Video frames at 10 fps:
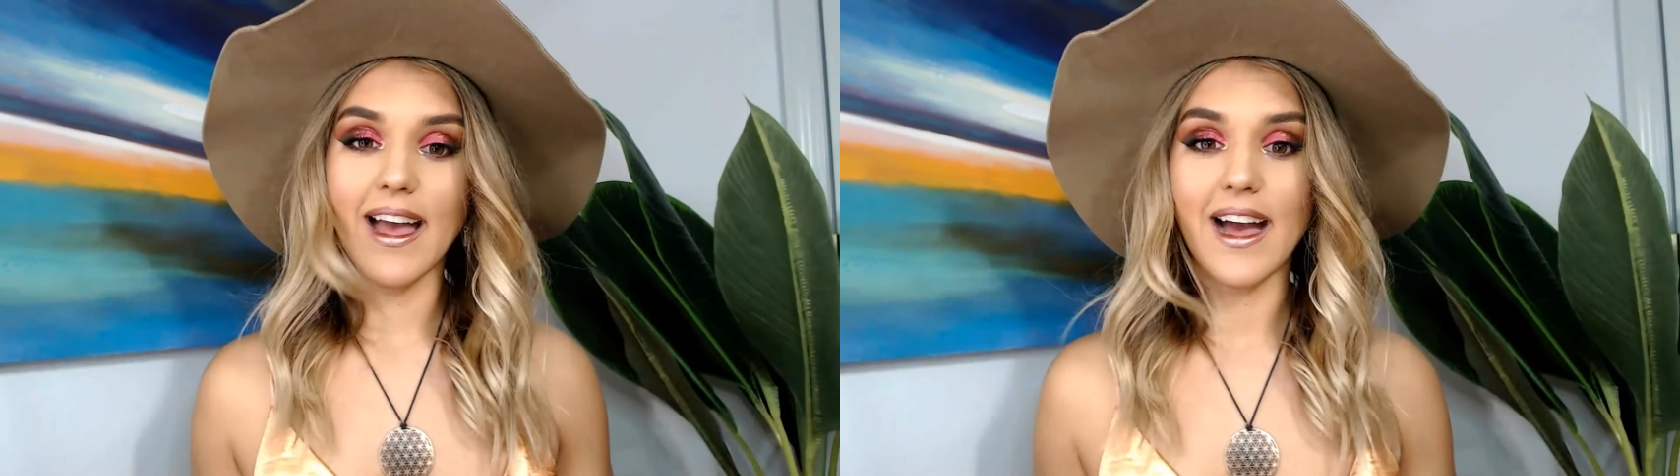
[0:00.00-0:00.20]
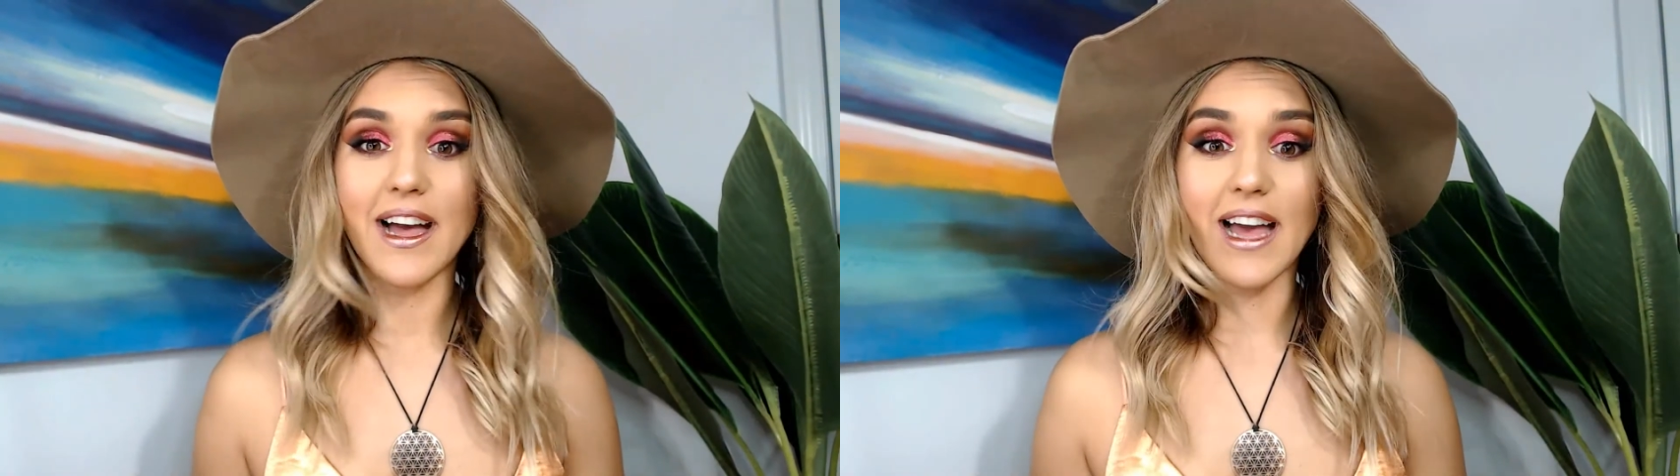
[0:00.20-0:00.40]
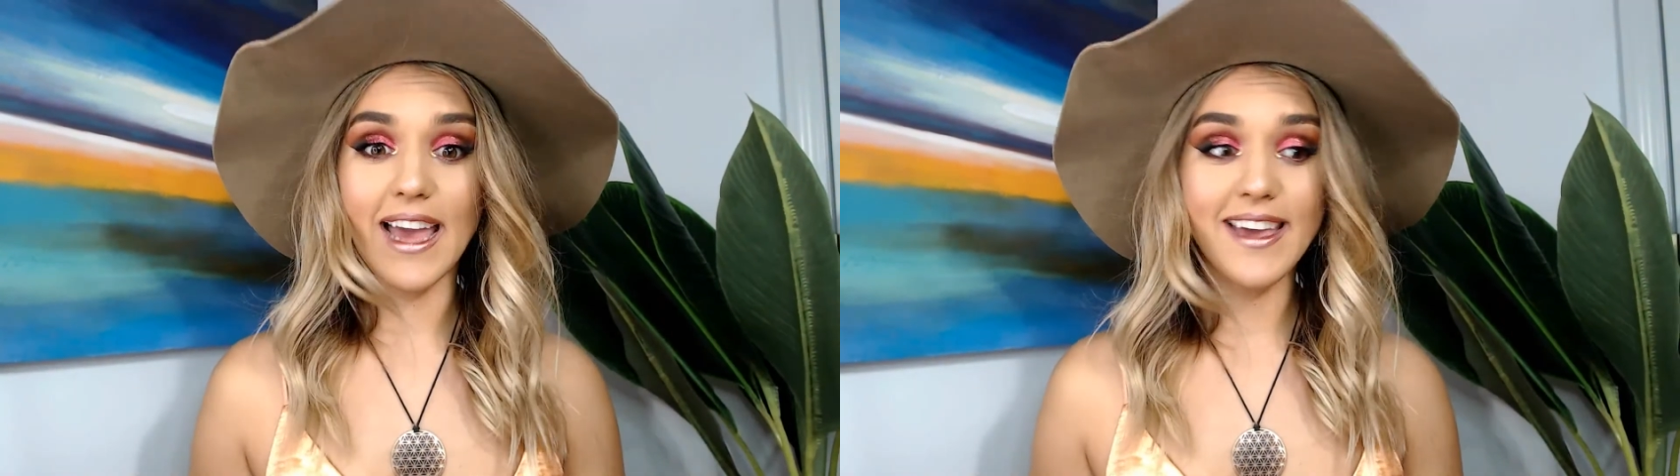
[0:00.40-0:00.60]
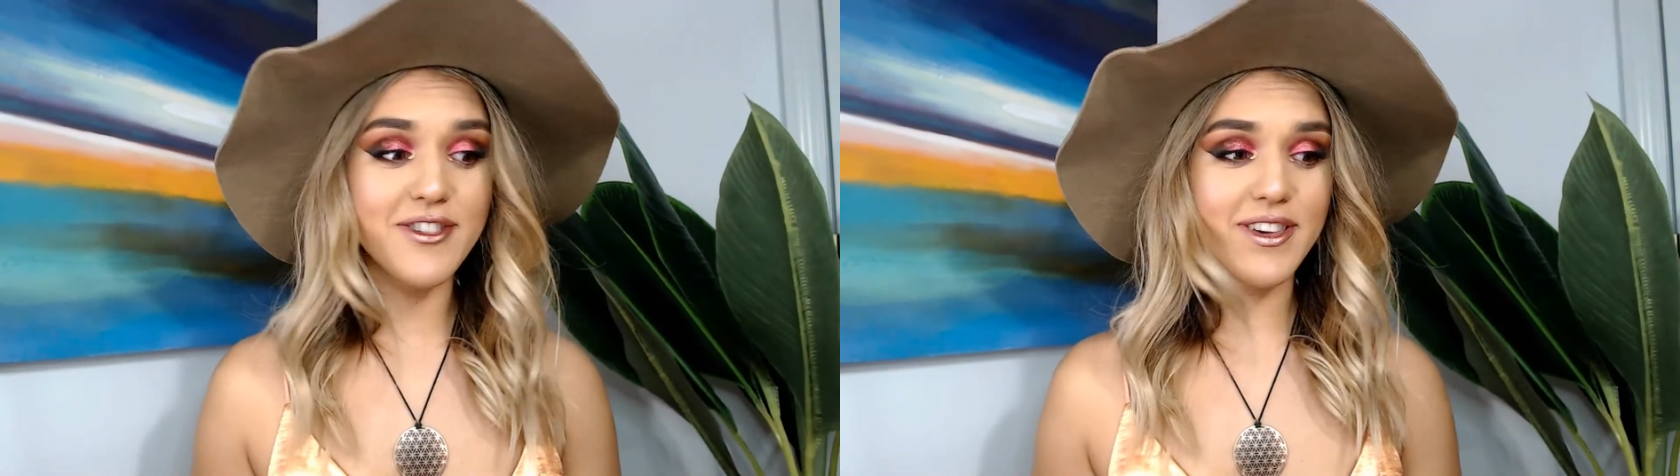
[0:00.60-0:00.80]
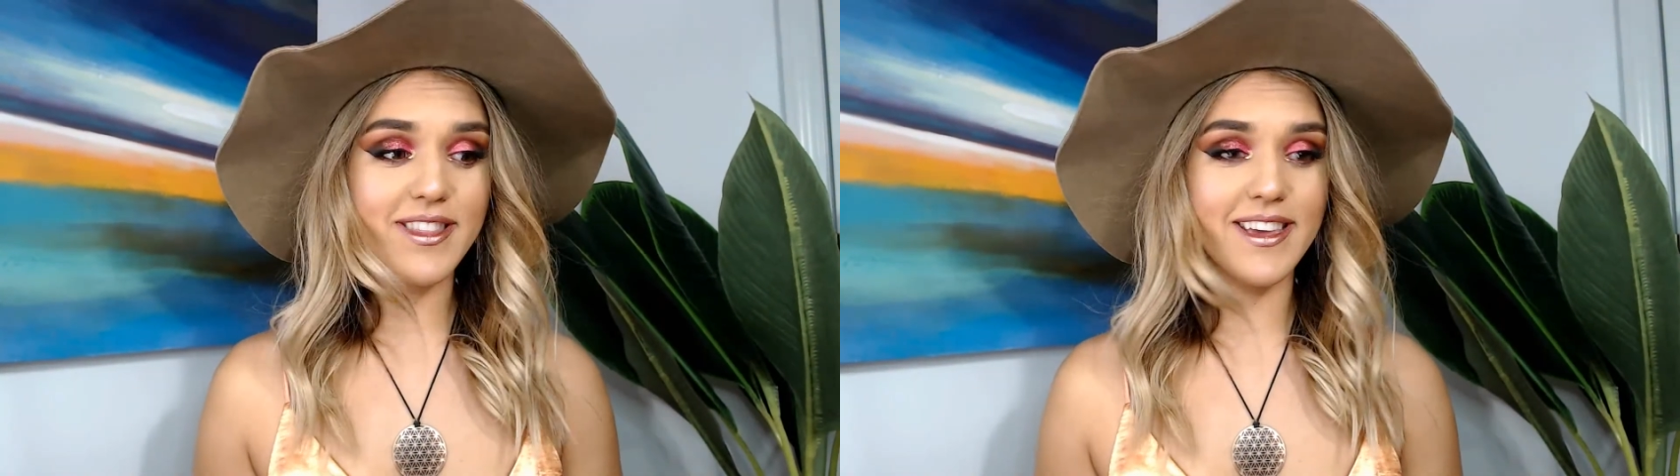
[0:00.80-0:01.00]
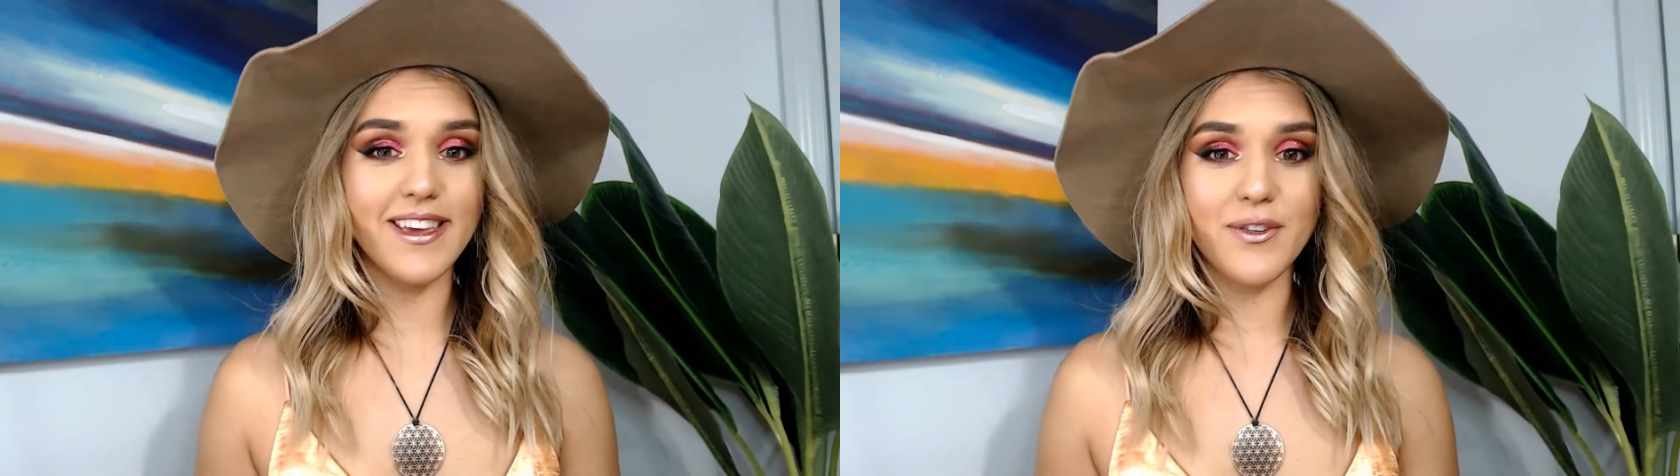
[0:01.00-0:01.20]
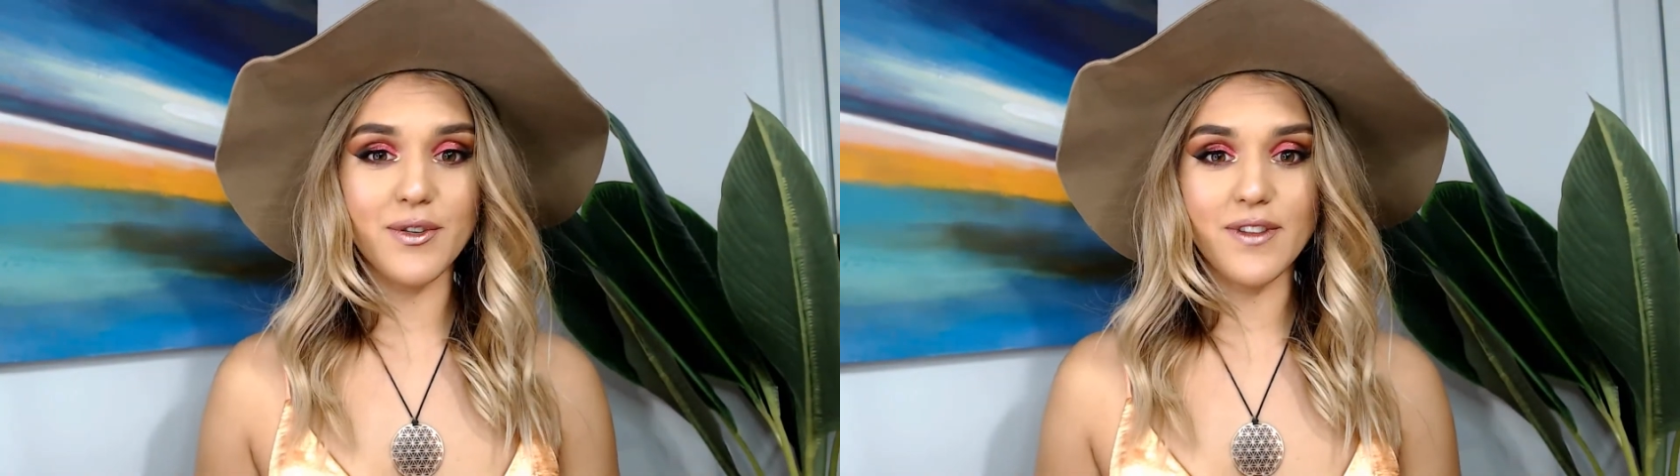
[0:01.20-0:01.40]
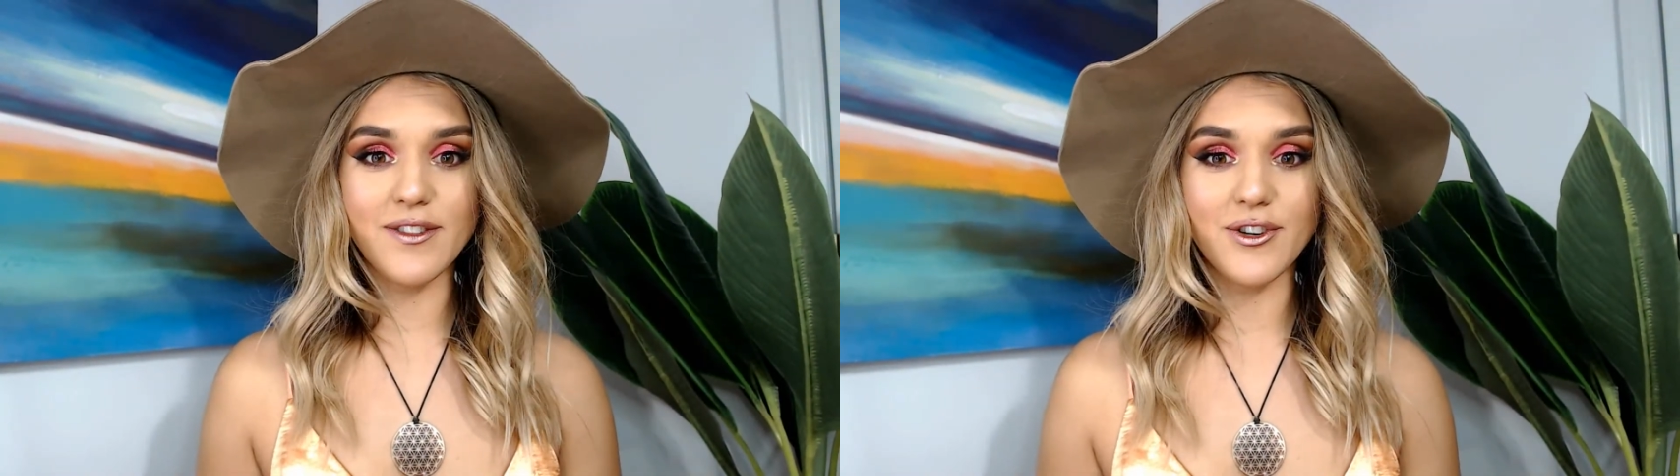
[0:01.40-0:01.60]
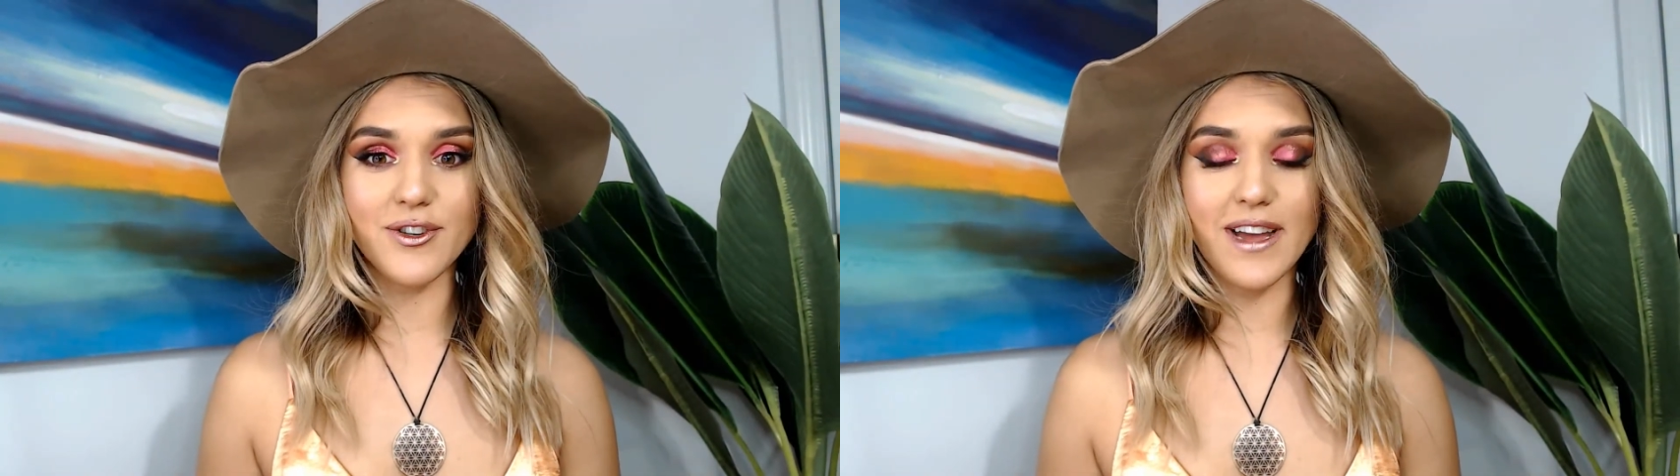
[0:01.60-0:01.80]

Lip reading: I actually think it turned